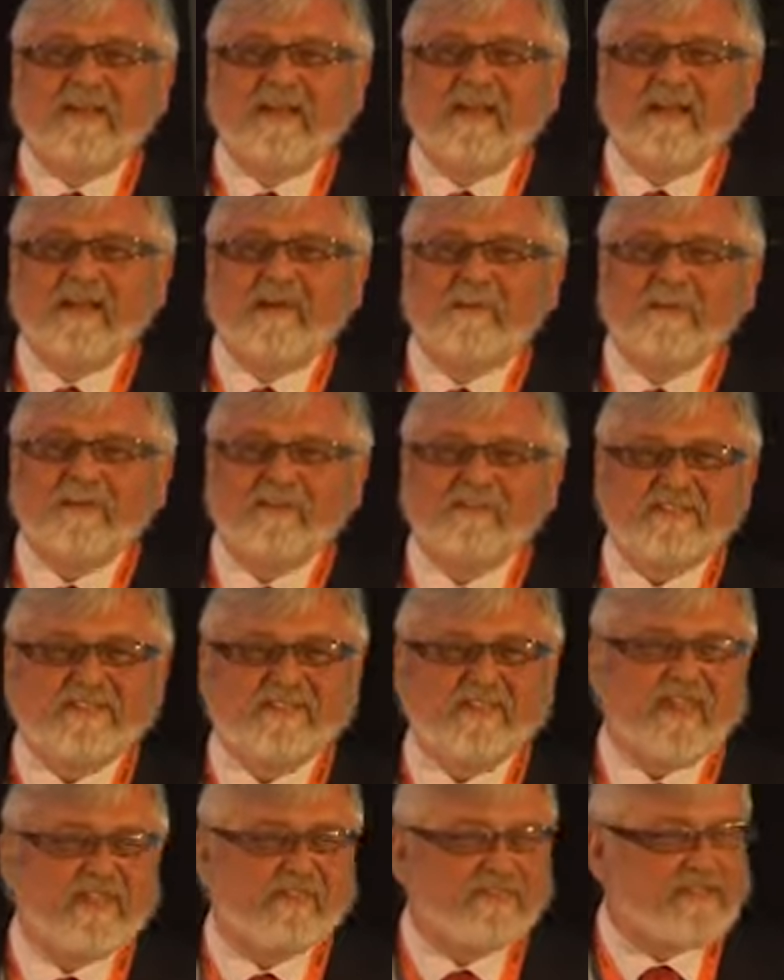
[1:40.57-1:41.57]
Uh, one of the
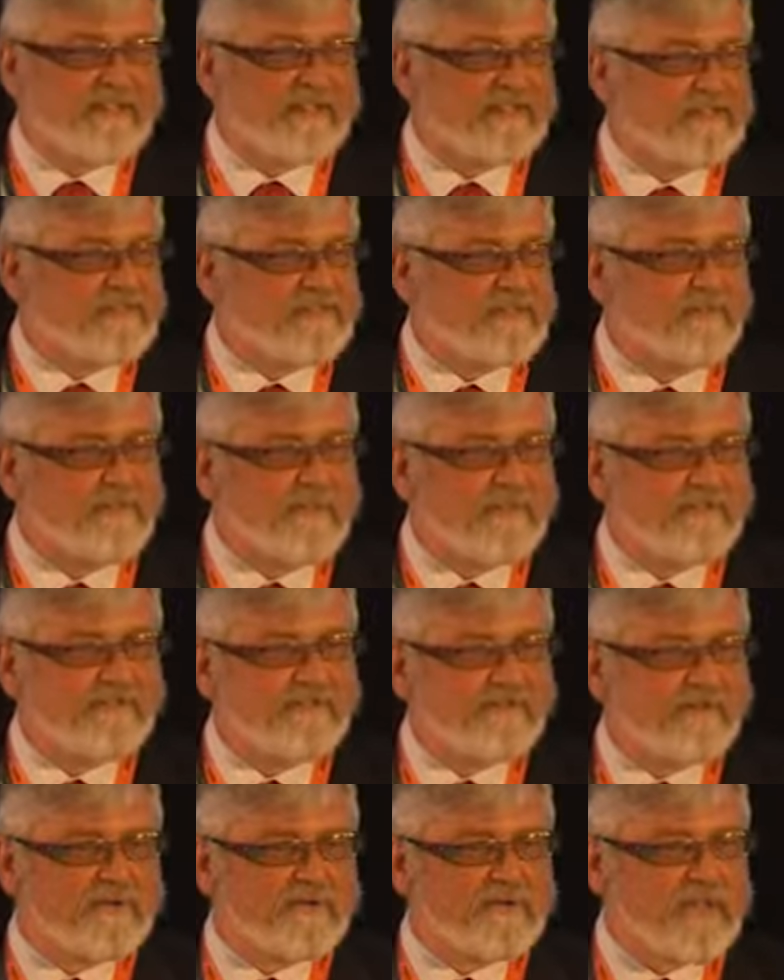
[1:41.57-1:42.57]
sad things about
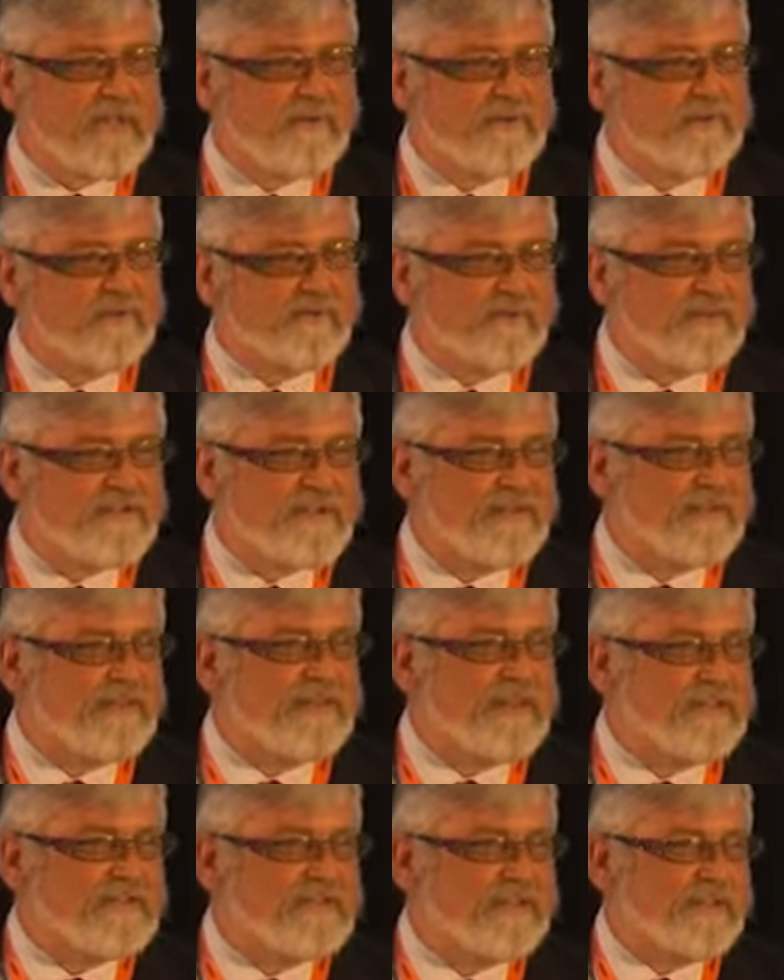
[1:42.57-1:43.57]
retirement, which I'm
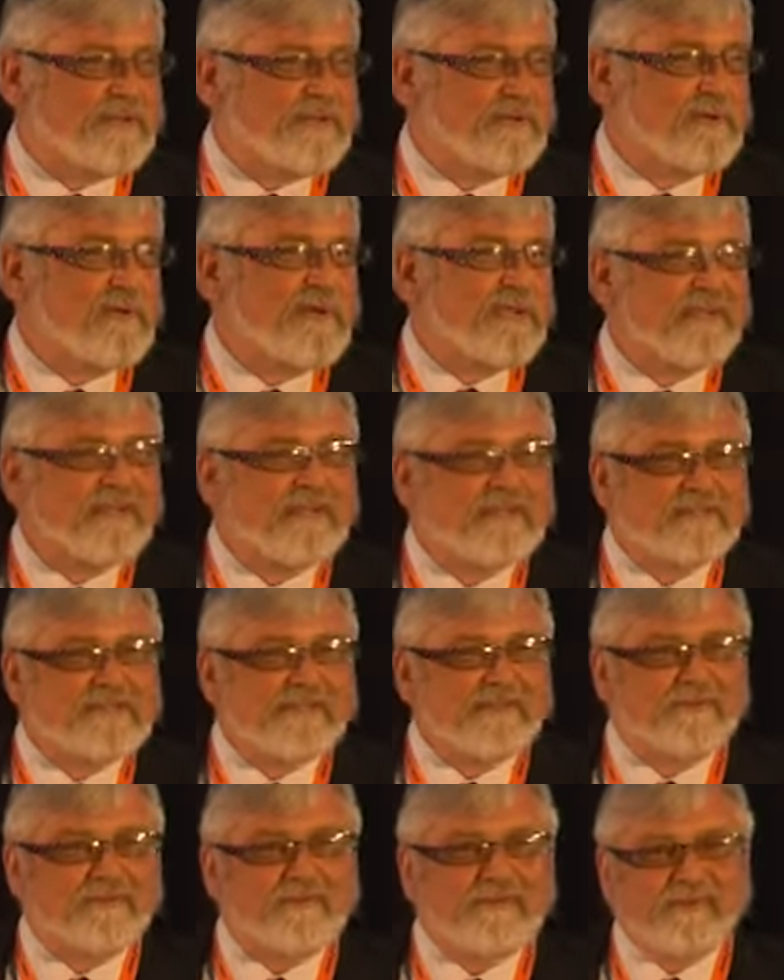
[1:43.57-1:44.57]
allegedly doing, is
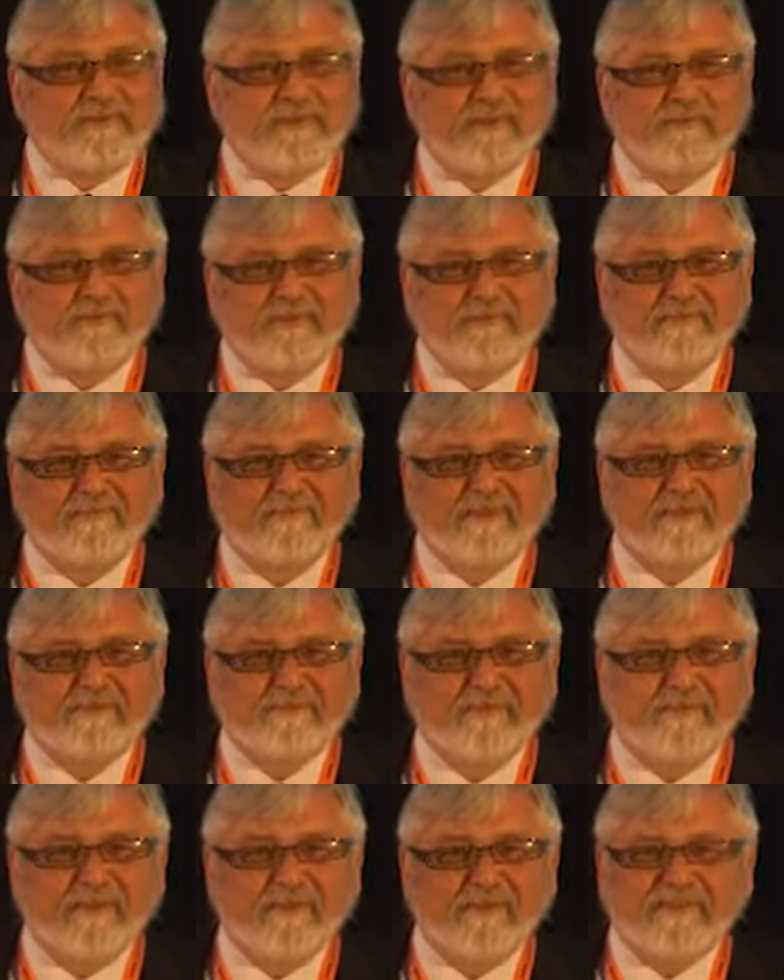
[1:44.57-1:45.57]
that you finish up doing far
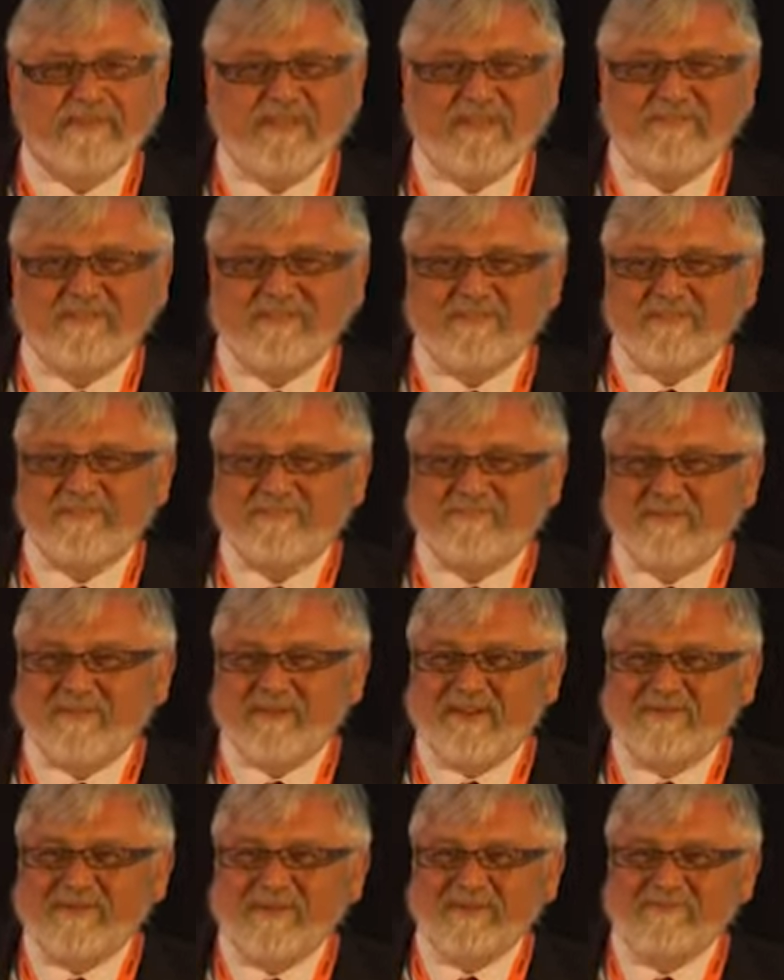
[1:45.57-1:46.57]
too much, and I've had to
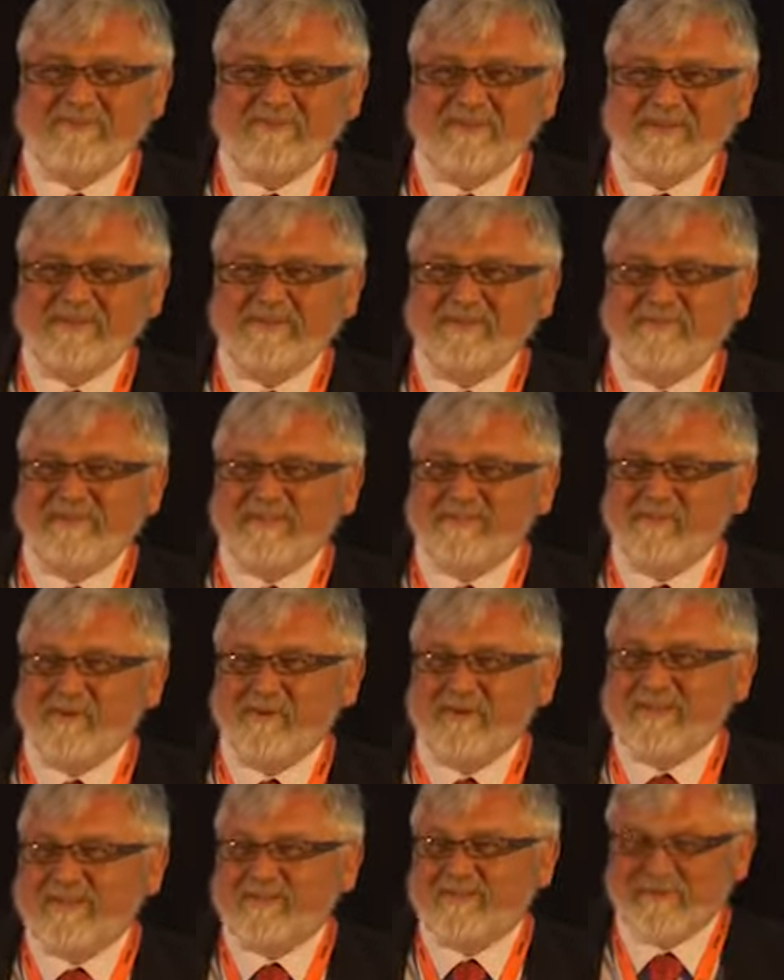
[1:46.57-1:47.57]
travel up from England this
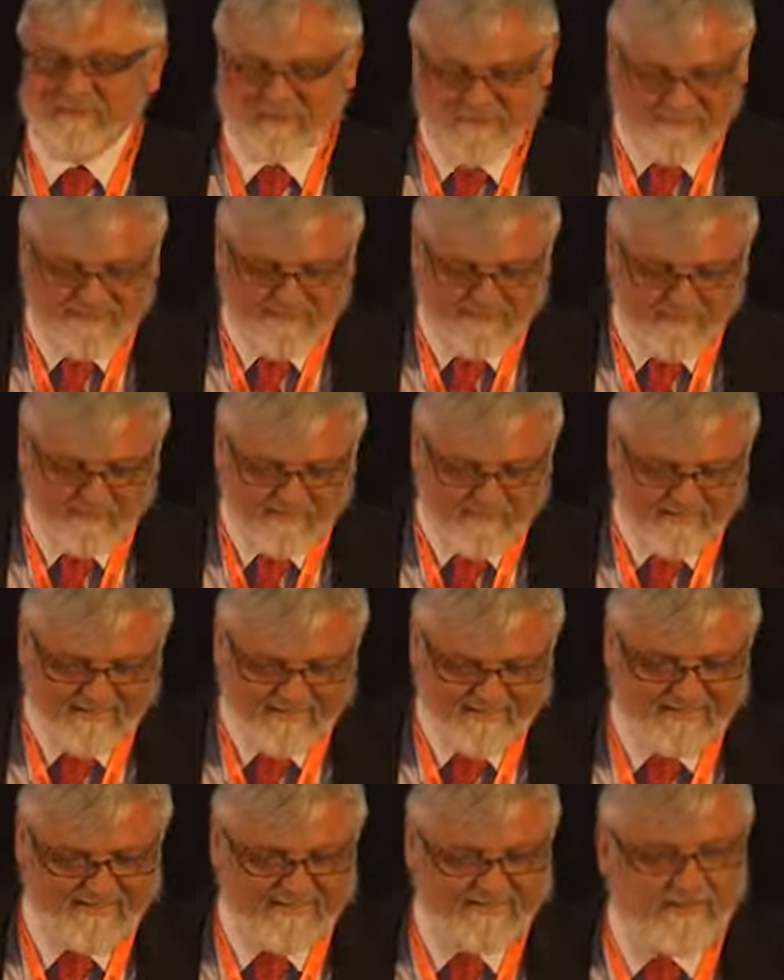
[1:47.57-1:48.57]
morning and couldn't get up
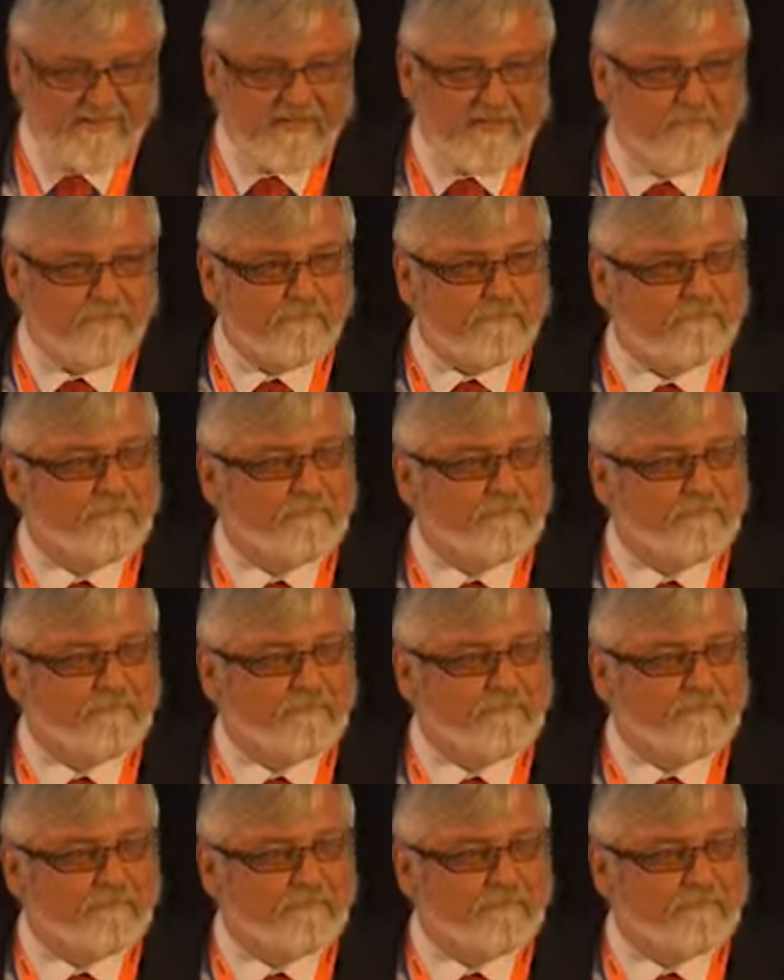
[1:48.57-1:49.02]
in time.